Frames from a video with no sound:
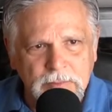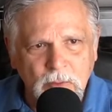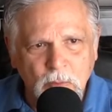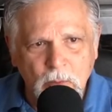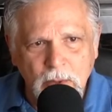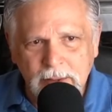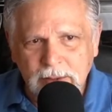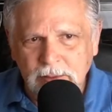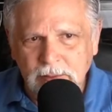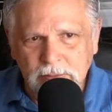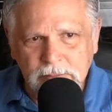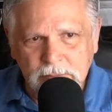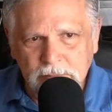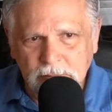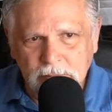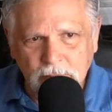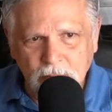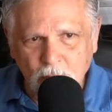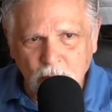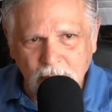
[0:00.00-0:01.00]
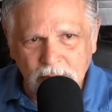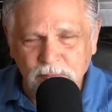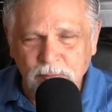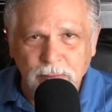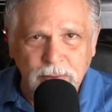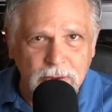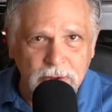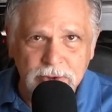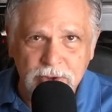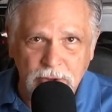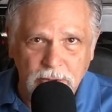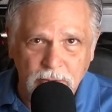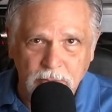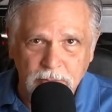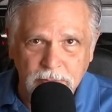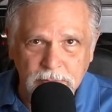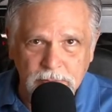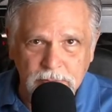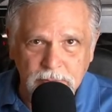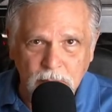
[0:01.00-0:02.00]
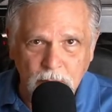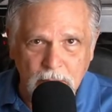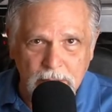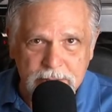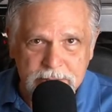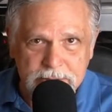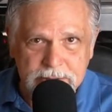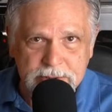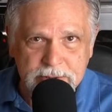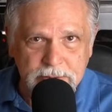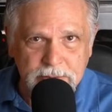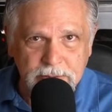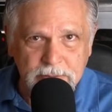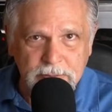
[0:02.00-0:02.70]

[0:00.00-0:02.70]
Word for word: what what filter was